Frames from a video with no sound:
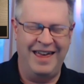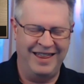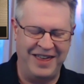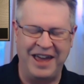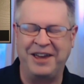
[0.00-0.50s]

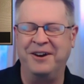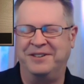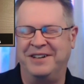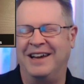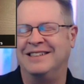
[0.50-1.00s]
thank you,
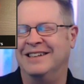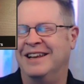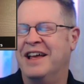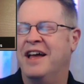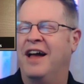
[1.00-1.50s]
Jason.
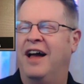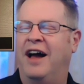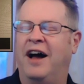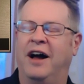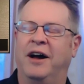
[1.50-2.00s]

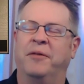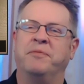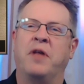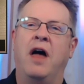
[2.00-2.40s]
Um,